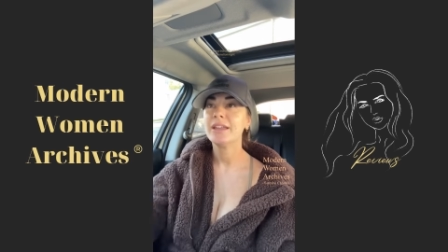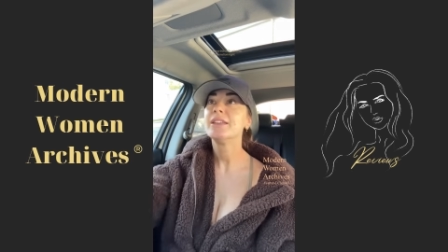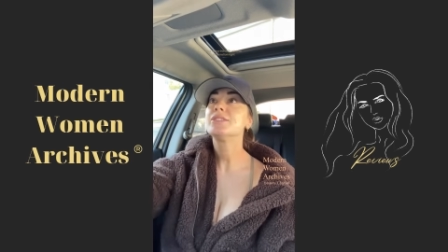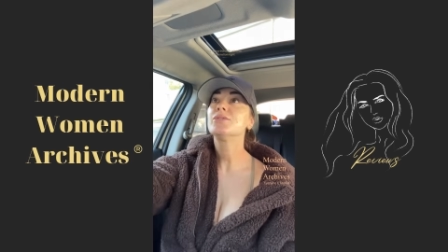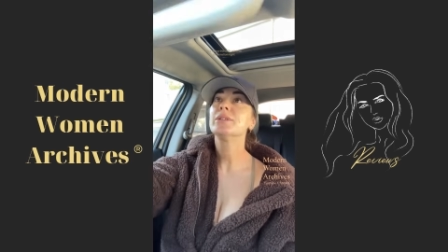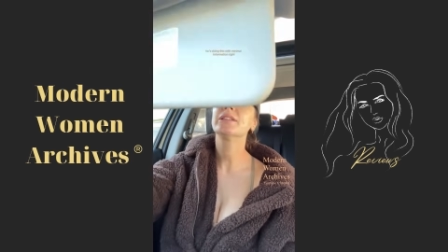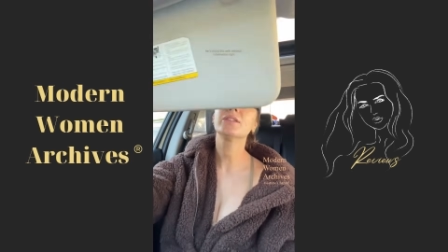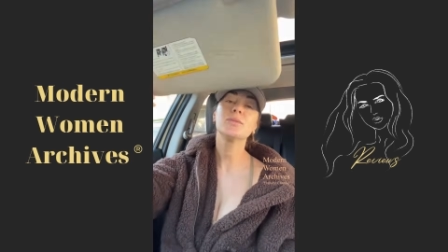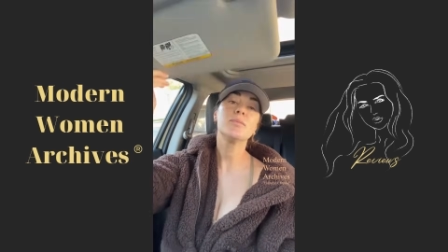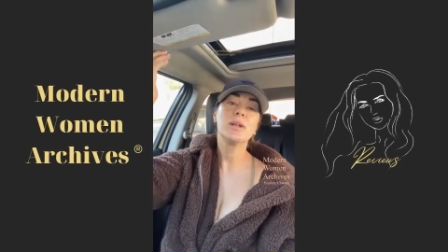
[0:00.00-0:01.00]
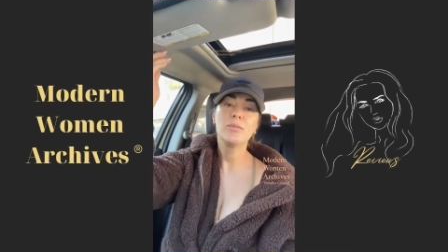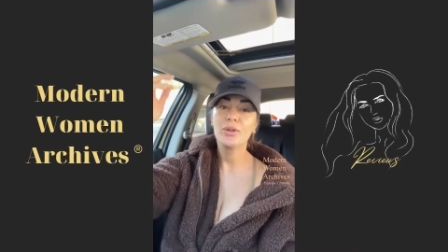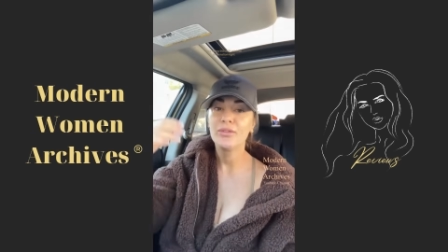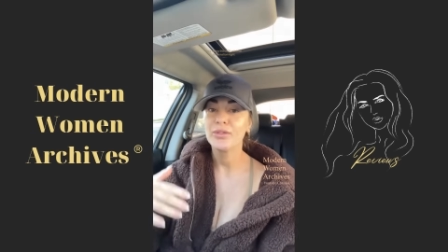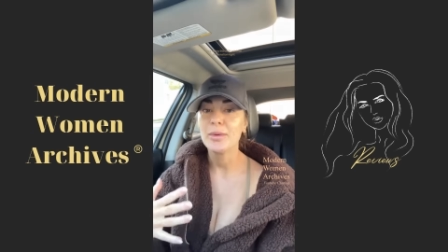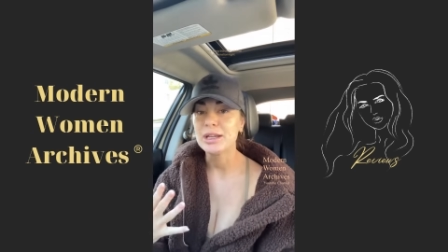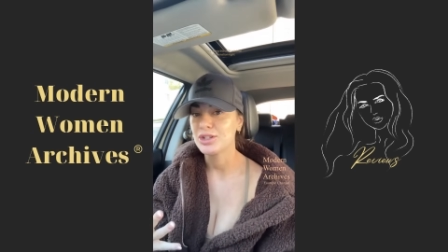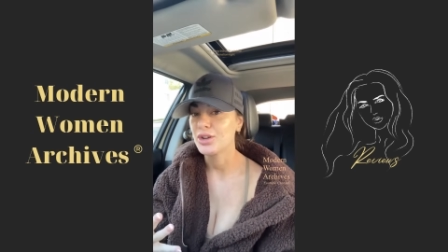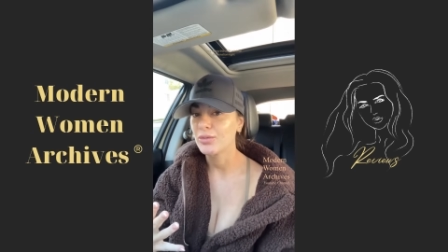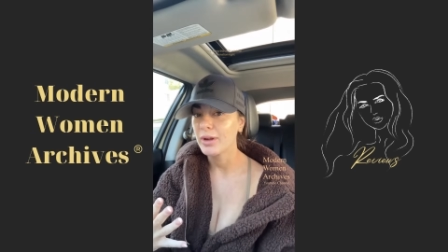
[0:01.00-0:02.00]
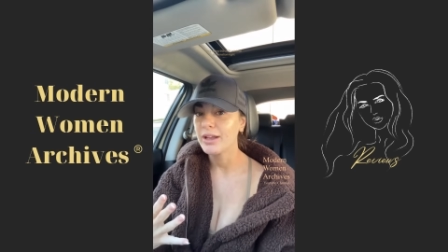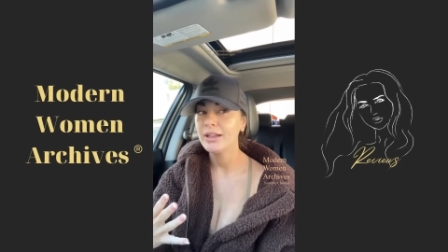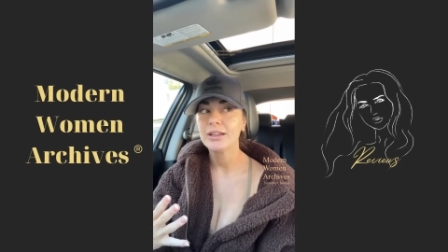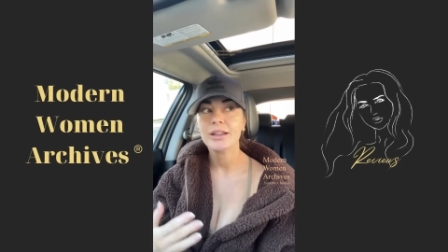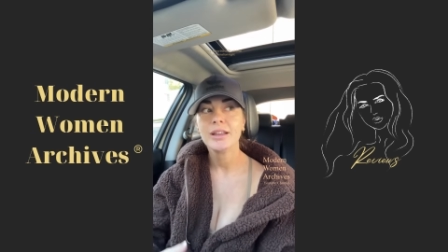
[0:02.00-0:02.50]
he's doing this with minimal information, right?